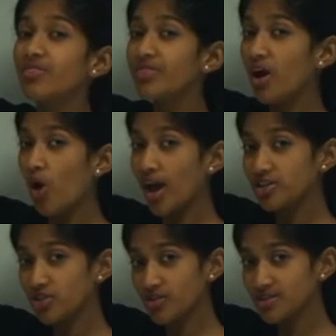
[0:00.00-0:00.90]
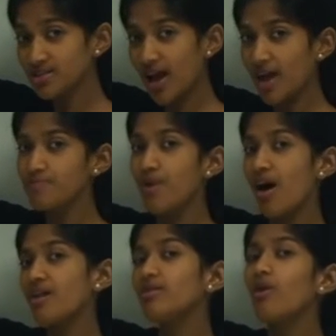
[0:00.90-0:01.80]
the hydroxide
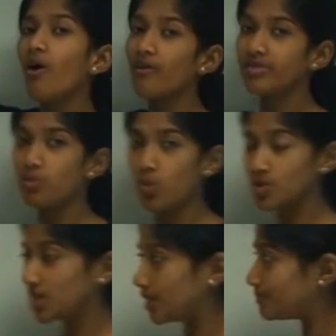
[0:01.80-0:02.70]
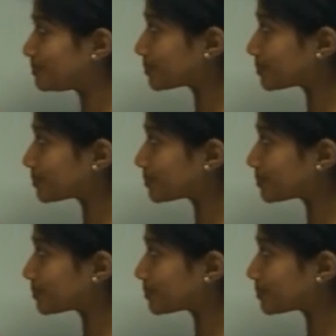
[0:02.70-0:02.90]
part of the water.